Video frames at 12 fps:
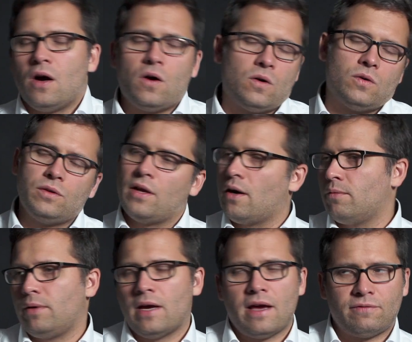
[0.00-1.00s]
oh, now
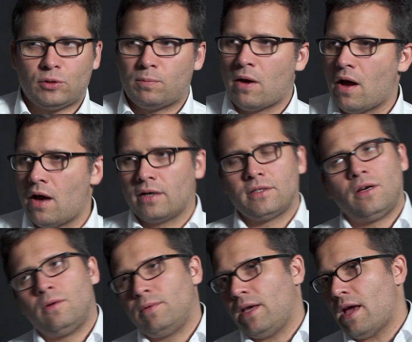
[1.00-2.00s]
we have Spark,
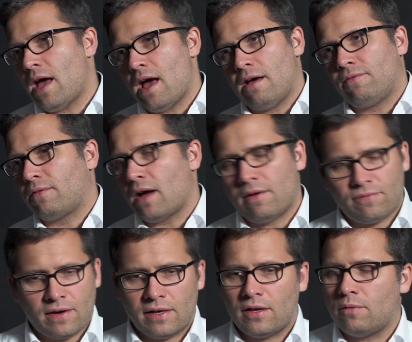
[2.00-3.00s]
now we have
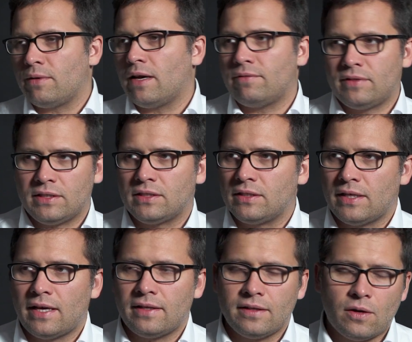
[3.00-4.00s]
Kafka, now we have this and
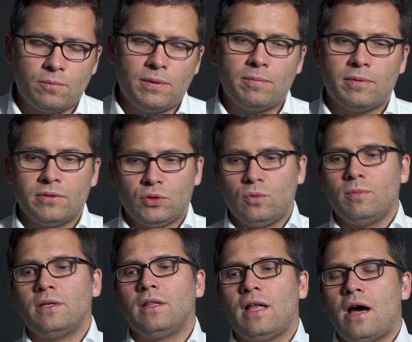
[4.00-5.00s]
that, and now people zoom
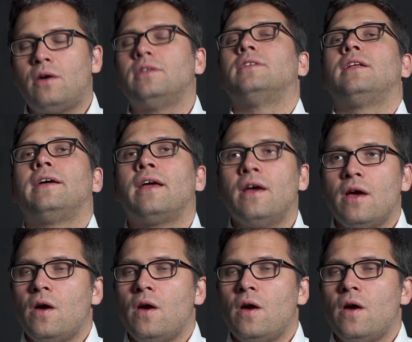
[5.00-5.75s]
a little out and like,